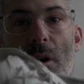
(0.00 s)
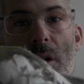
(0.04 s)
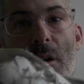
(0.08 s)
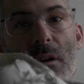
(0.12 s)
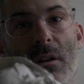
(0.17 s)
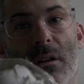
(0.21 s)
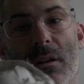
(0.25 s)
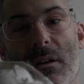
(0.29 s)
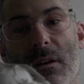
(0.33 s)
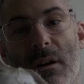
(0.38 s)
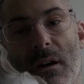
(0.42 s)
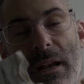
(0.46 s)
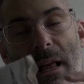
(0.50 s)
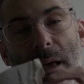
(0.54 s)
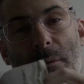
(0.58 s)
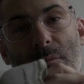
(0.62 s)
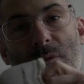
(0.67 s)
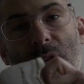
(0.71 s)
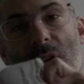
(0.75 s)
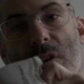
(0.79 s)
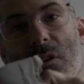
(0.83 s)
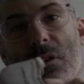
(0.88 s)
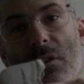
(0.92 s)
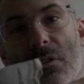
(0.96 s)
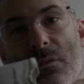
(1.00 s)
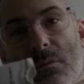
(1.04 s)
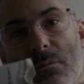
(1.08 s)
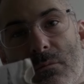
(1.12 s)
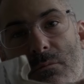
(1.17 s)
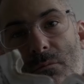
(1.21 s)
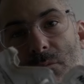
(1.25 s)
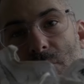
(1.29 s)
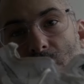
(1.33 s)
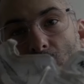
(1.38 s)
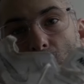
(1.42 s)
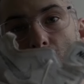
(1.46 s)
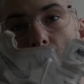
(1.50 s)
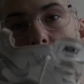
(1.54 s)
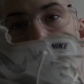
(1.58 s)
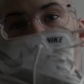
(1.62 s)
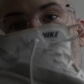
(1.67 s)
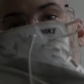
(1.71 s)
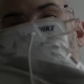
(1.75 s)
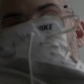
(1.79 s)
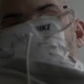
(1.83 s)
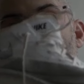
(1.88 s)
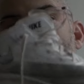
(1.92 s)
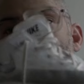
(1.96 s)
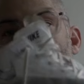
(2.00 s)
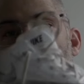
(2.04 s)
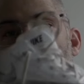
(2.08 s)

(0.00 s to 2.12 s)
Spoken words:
an absolute world-class